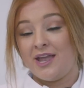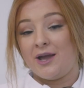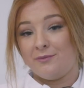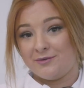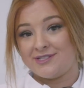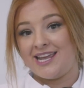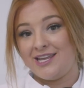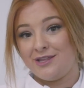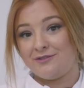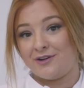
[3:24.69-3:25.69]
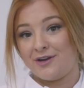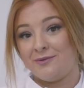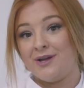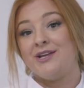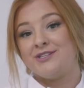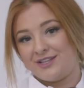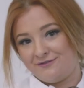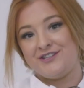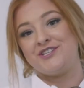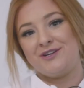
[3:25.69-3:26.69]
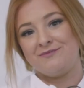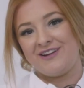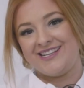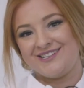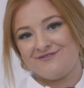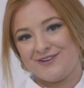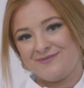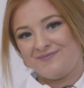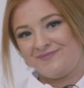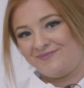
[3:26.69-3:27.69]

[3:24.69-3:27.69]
and we will take you through to the fish enumerator room.